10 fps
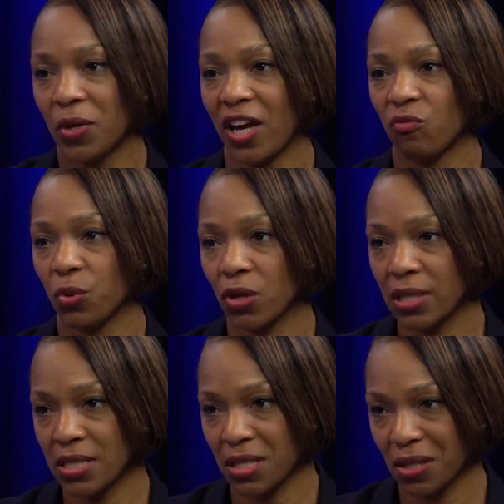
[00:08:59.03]
We have
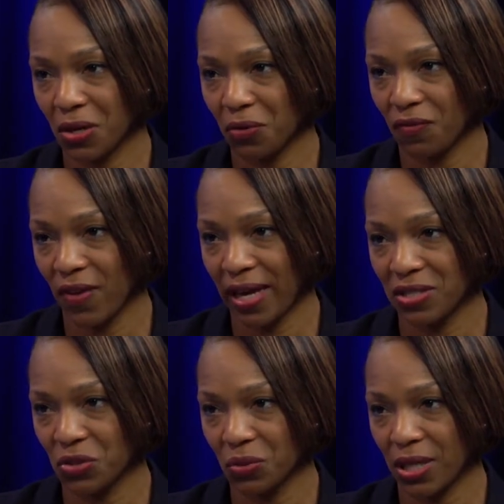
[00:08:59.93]
Burlington Coat
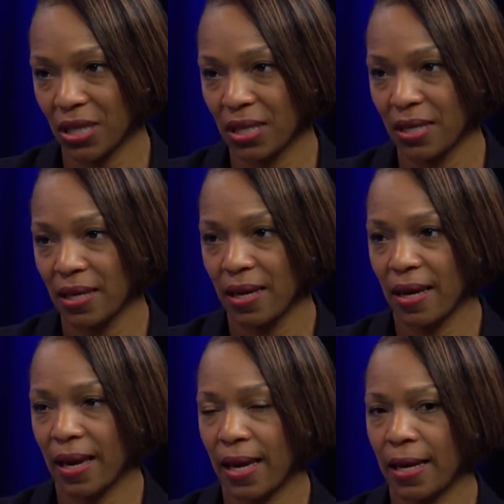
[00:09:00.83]
Factory,
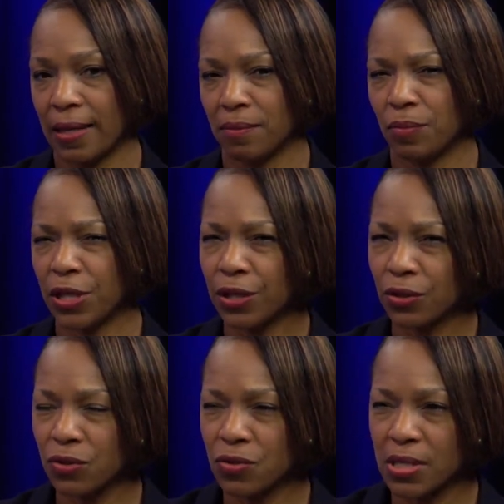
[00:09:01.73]
and
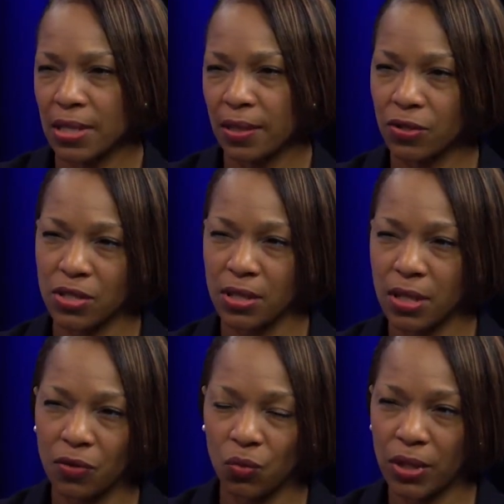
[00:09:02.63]
bills, and there's
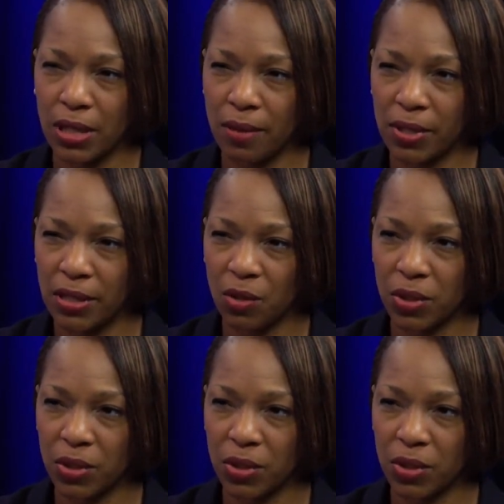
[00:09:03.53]
another one coming there.